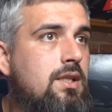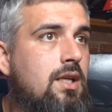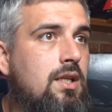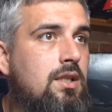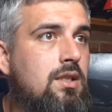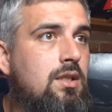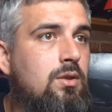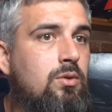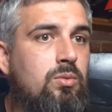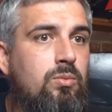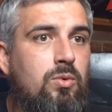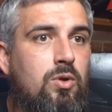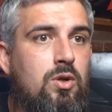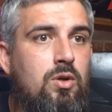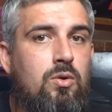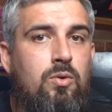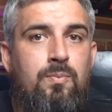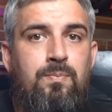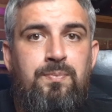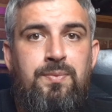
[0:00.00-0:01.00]
say until
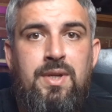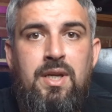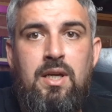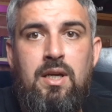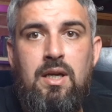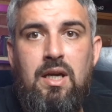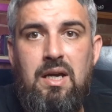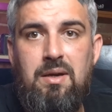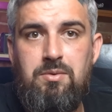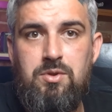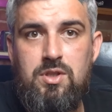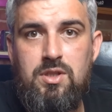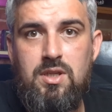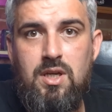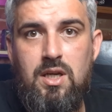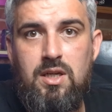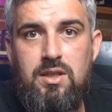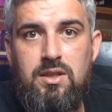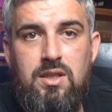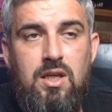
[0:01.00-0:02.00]
tomorrow. I'm just
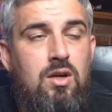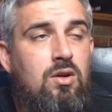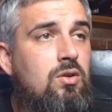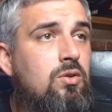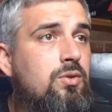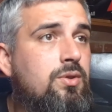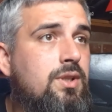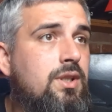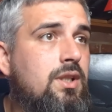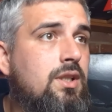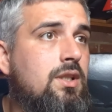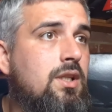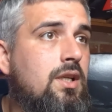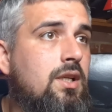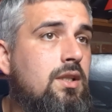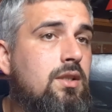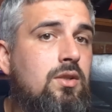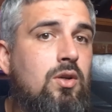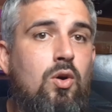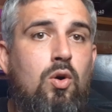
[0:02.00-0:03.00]
gonna download it
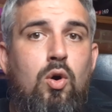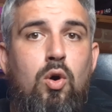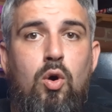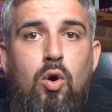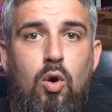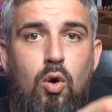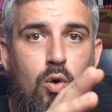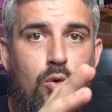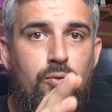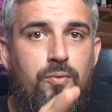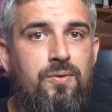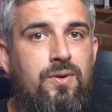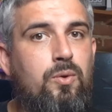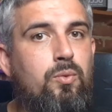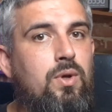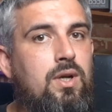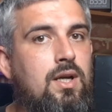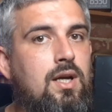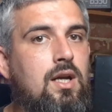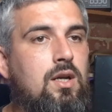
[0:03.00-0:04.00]
and hopefully
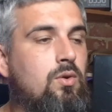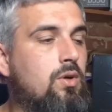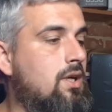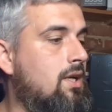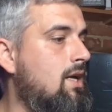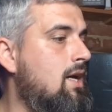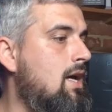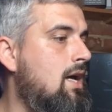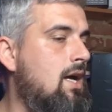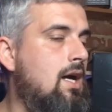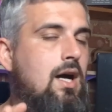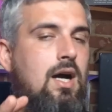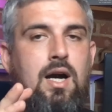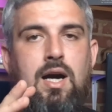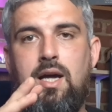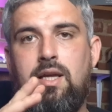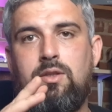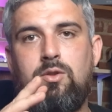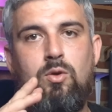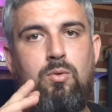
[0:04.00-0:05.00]
we're gonna work.
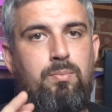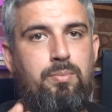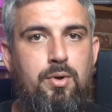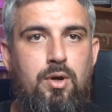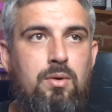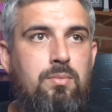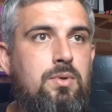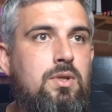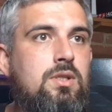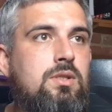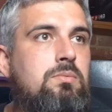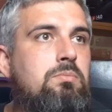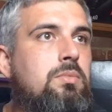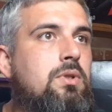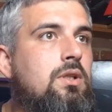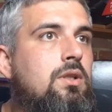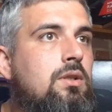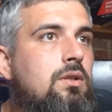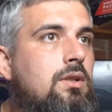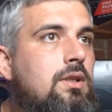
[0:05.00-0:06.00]
I don't promise,
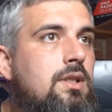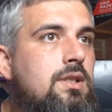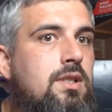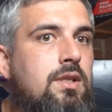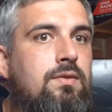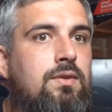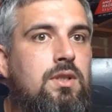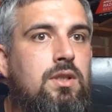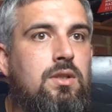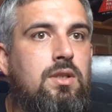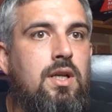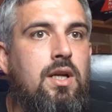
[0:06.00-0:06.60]
but let's give it a